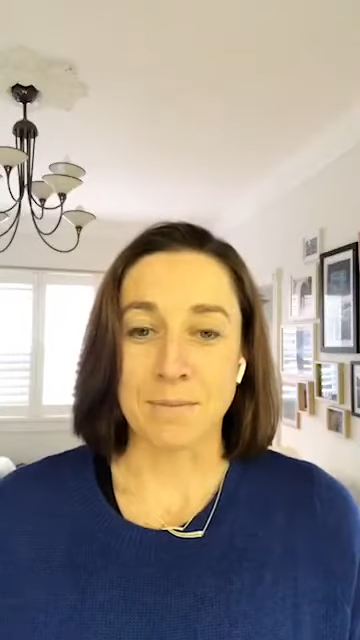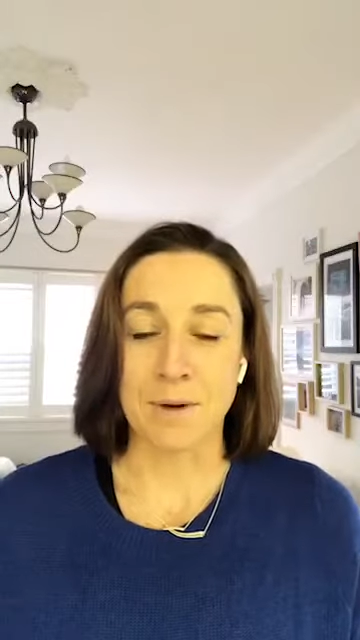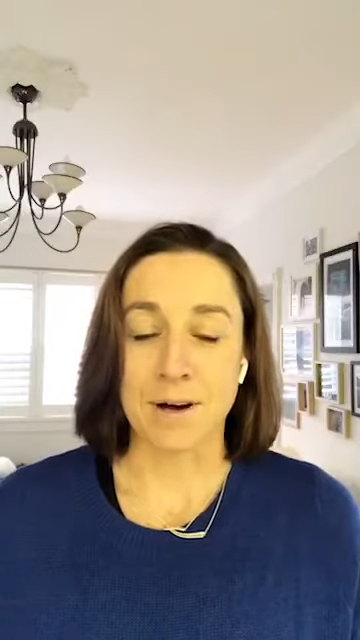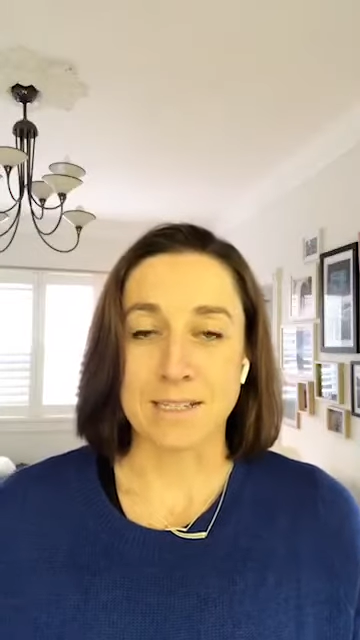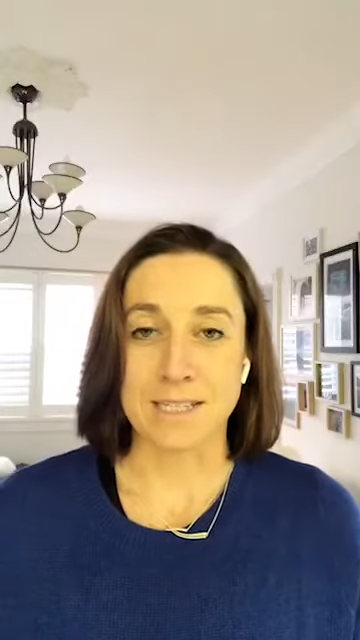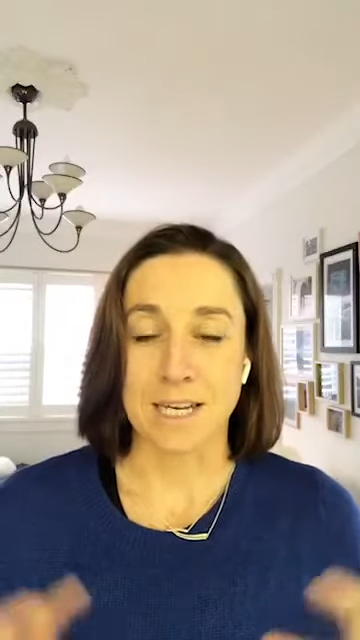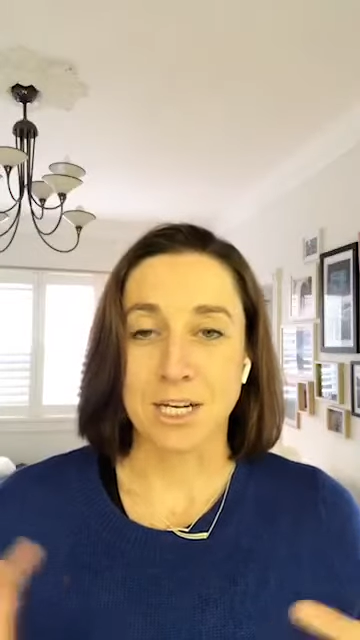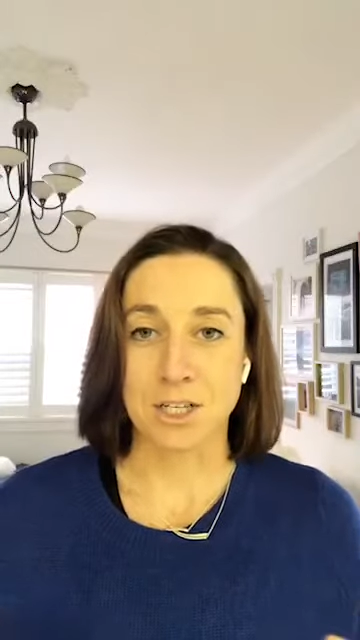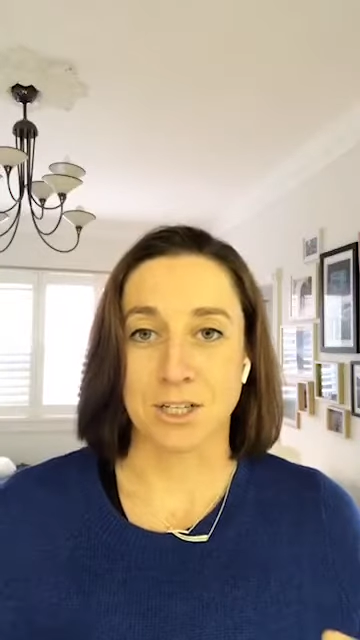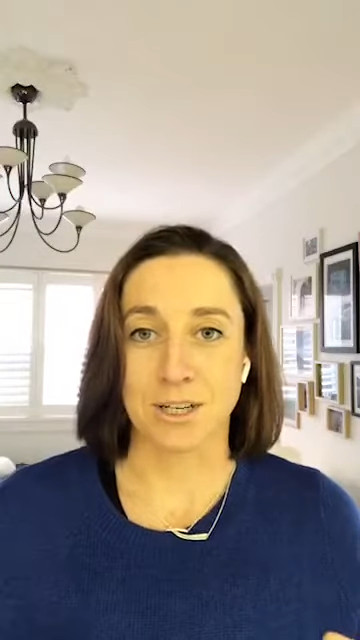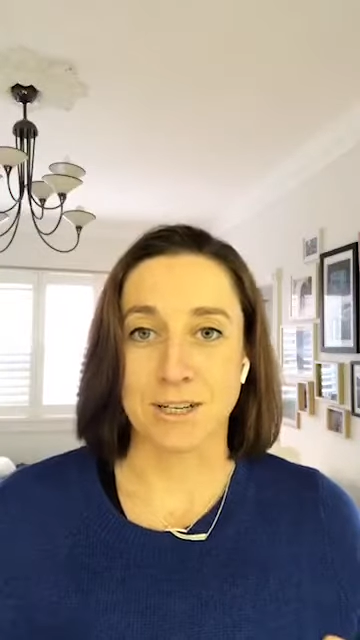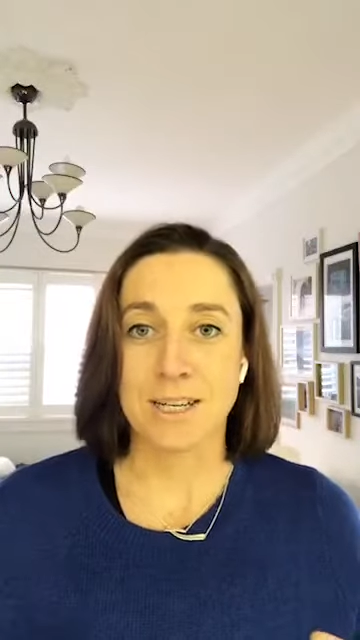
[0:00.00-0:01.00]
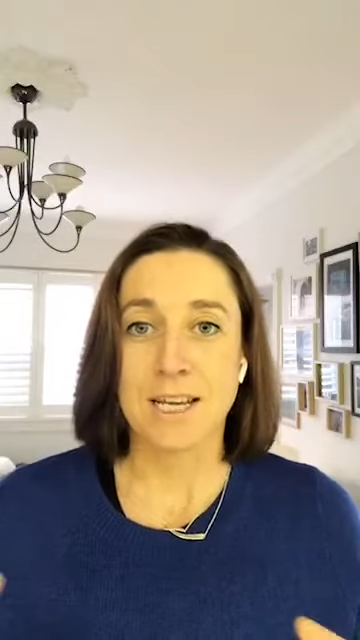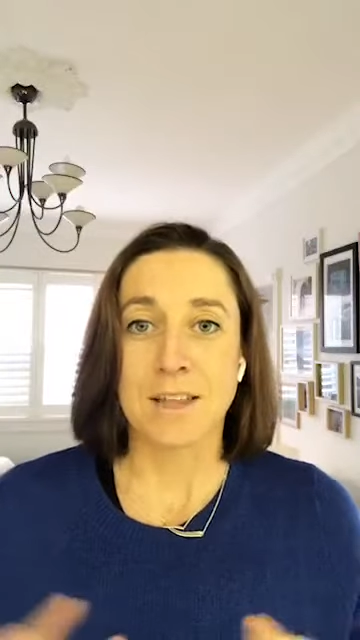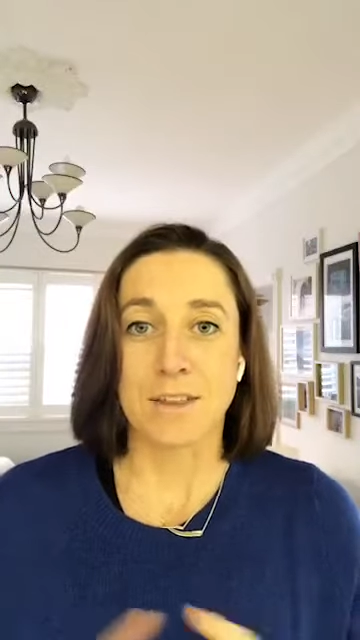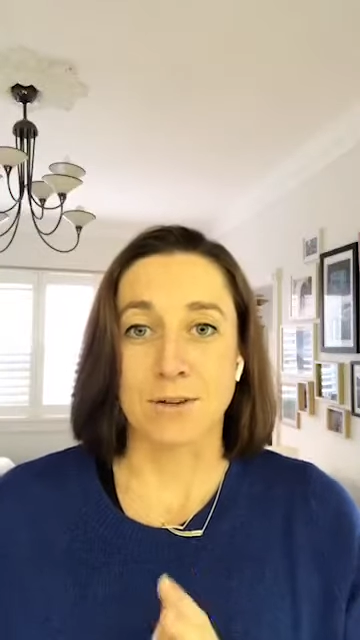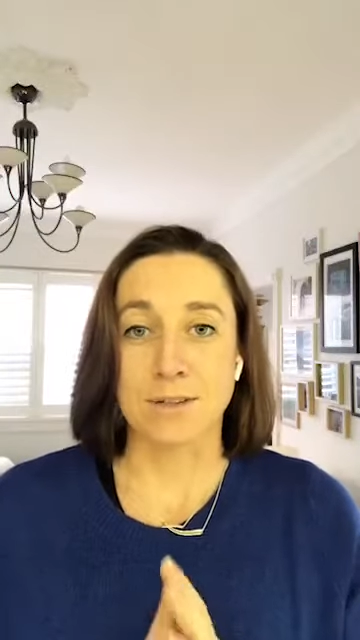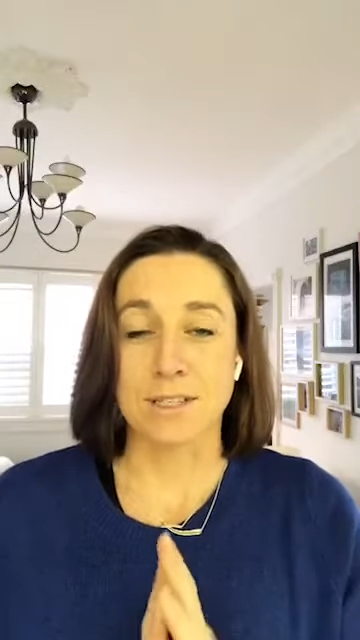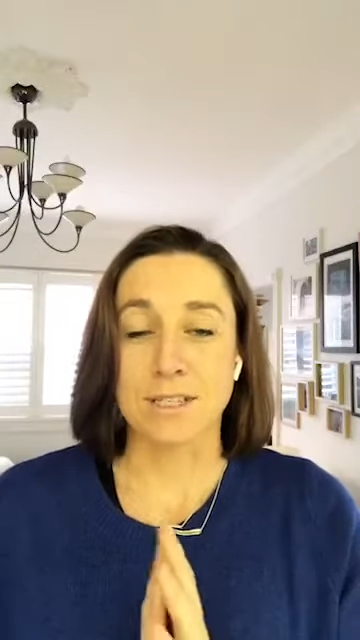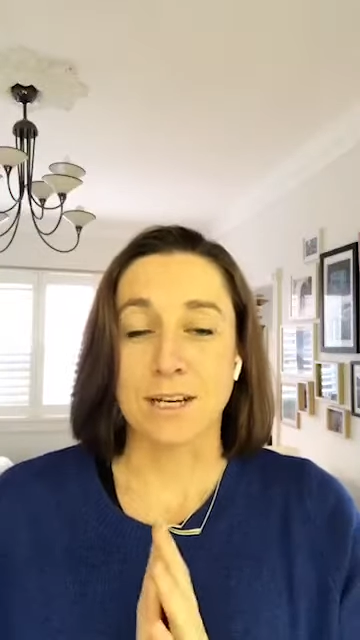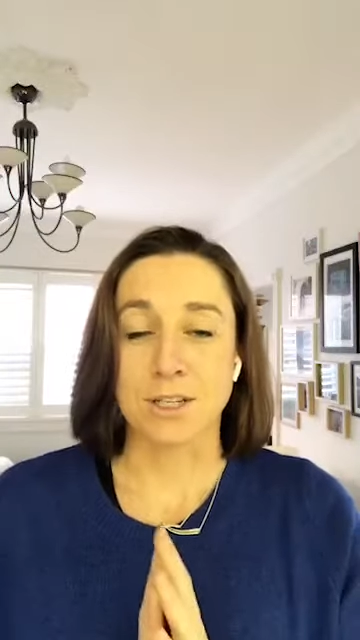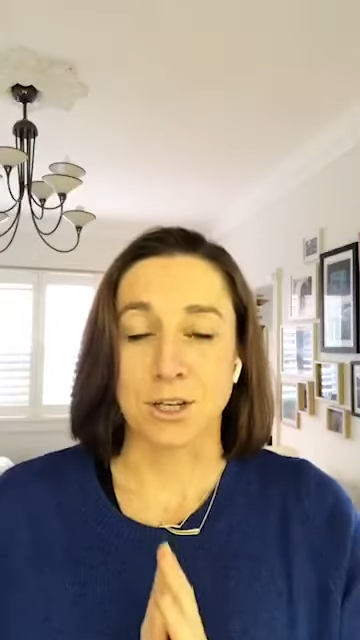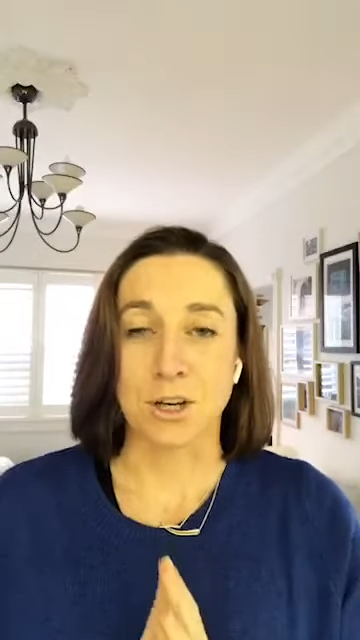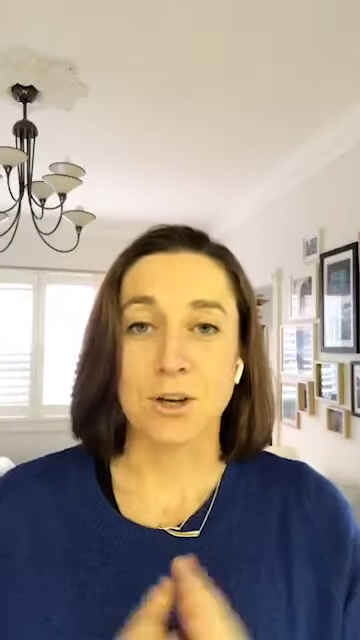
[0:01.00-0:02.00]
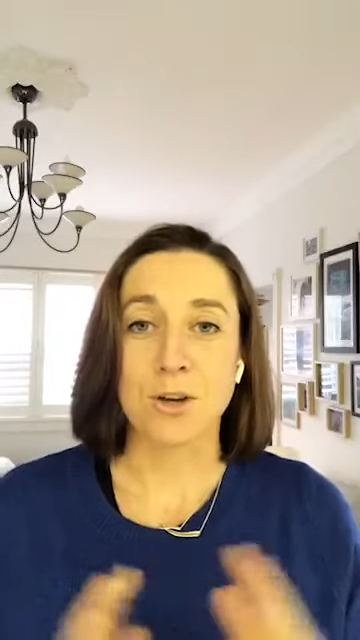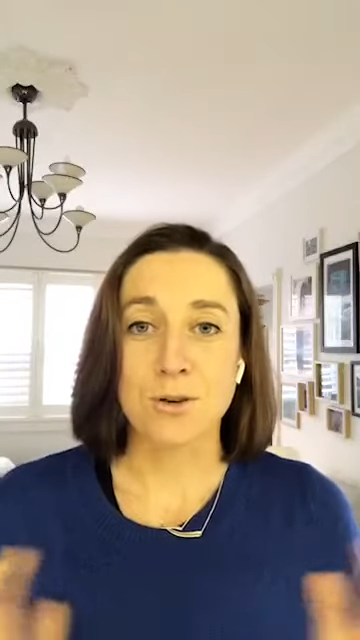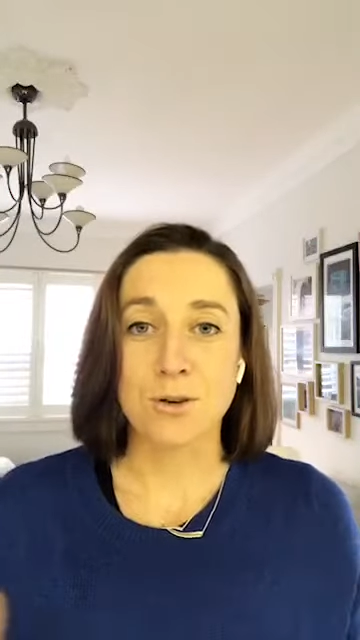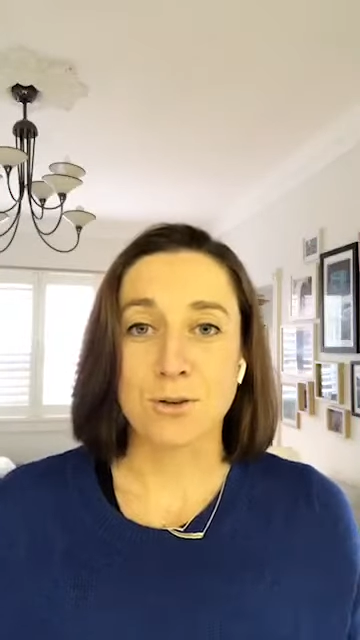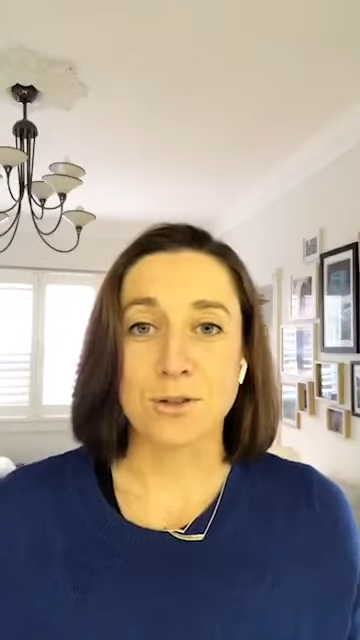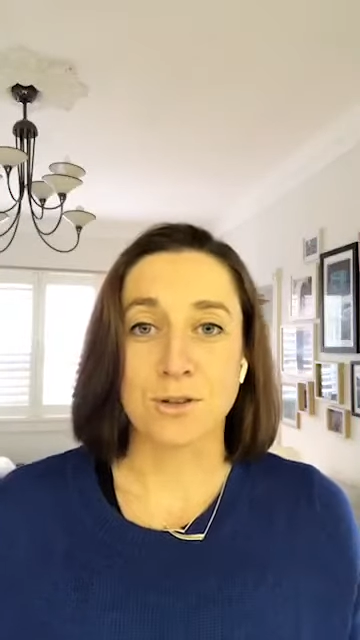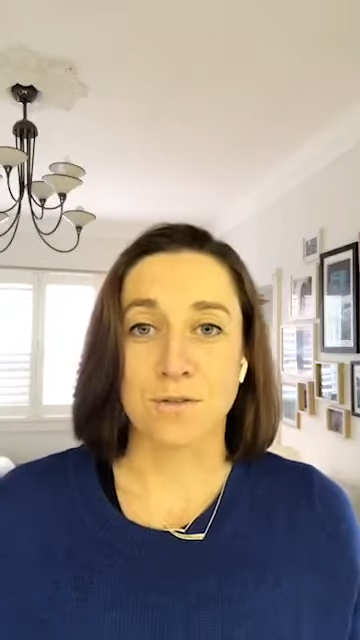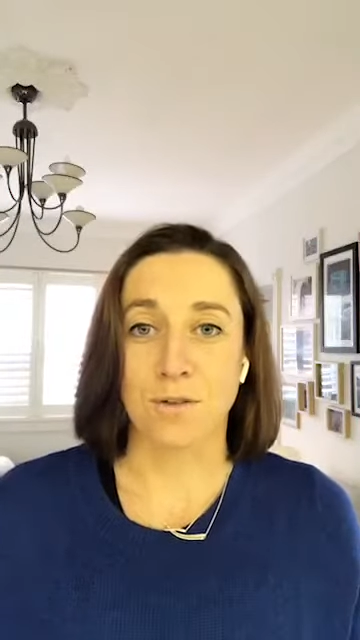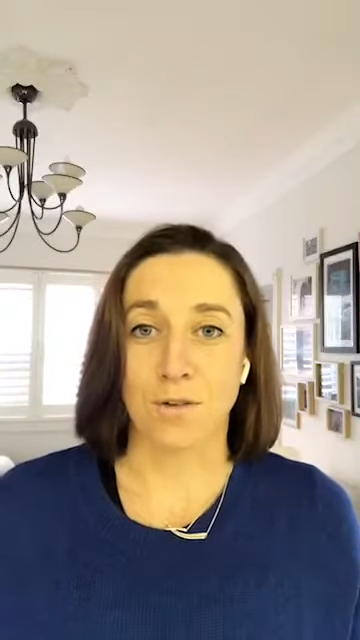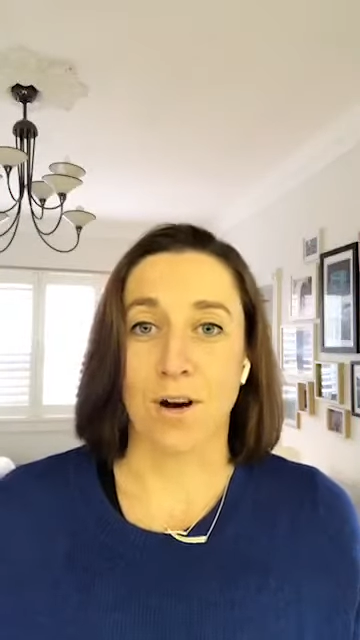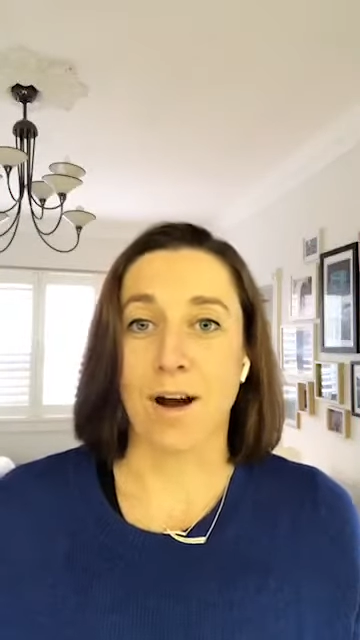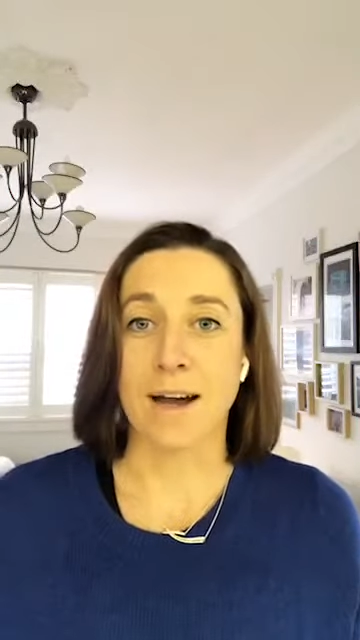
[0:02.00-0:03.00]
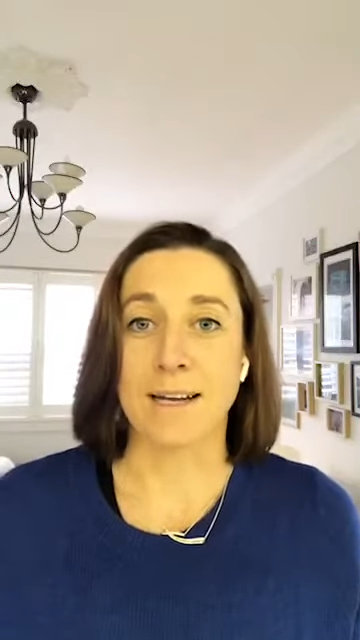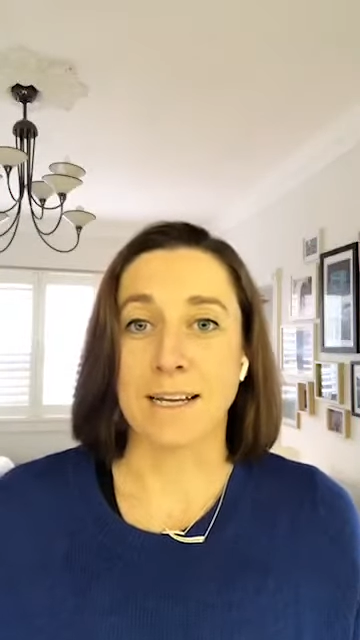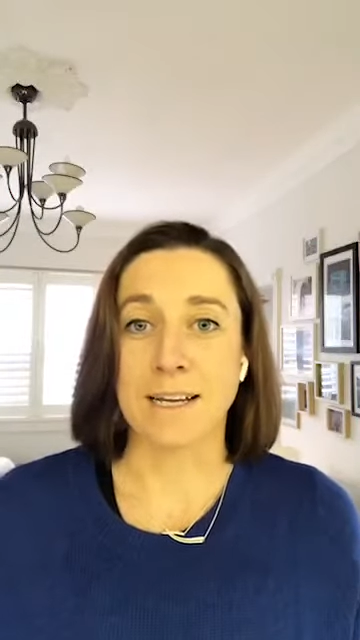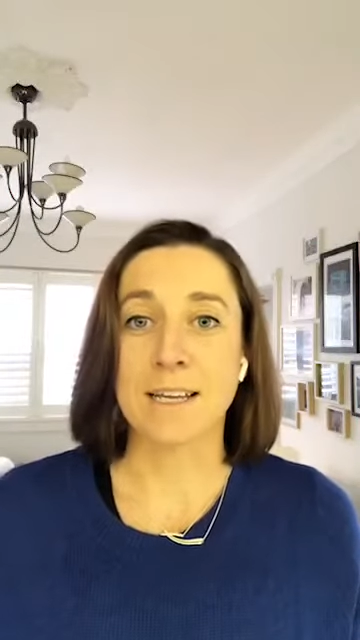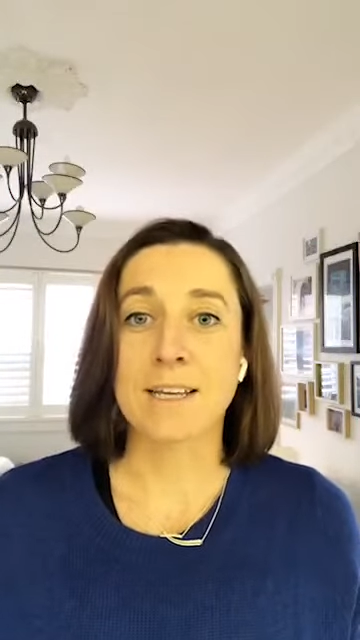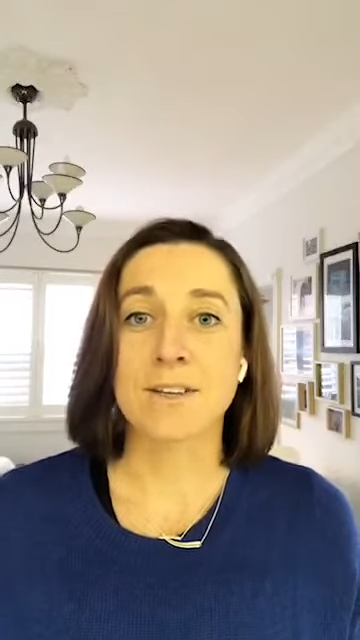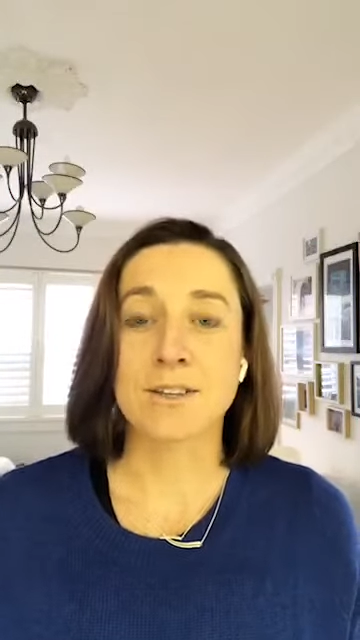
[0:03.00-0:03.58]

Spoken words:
section, there is such a huge variety,